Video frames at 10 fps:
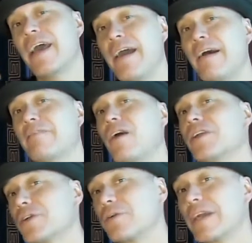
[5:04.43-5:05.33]
to have on
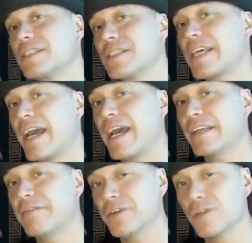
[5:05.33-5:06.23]
your Craigslist ad
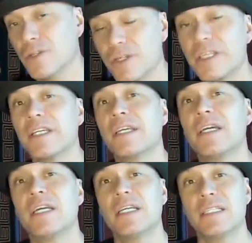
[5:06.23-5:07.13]
if you're looking
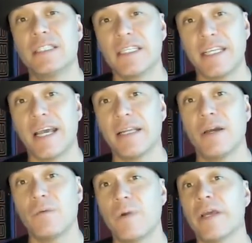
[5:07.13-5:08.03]
to get
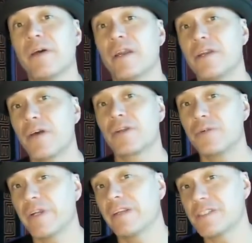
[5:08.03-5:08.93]
with another
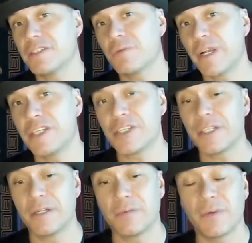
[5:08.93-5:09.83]
creative
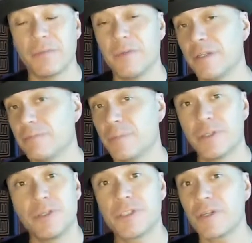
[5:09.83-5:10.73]
situation, whether it be
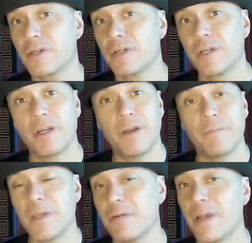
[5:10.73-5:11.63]
producer,
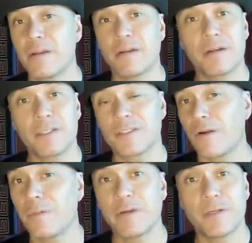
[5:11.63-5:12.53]
beat maker,
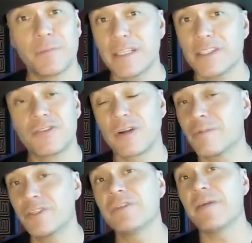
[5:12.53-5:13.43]
guitar player, bass
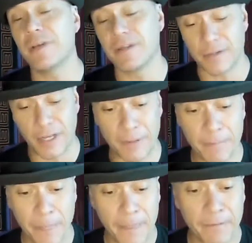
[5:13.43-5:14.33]
drummer, you name it, okay?
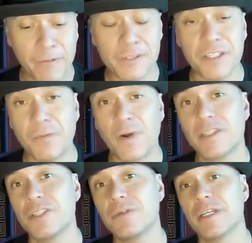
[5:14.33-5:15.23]
First thing you want
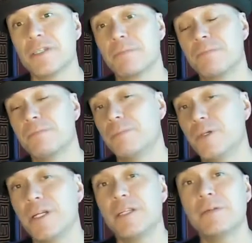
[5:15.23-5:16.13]
to do is
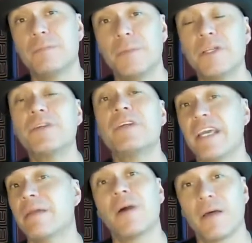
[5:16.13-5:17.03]
put your
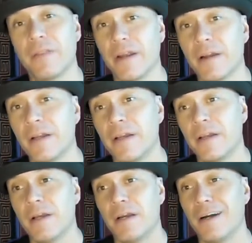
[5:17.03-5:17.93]
name on there.
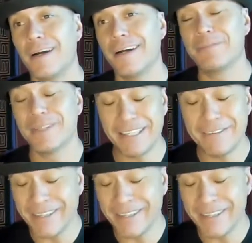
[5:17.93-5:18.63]
Believe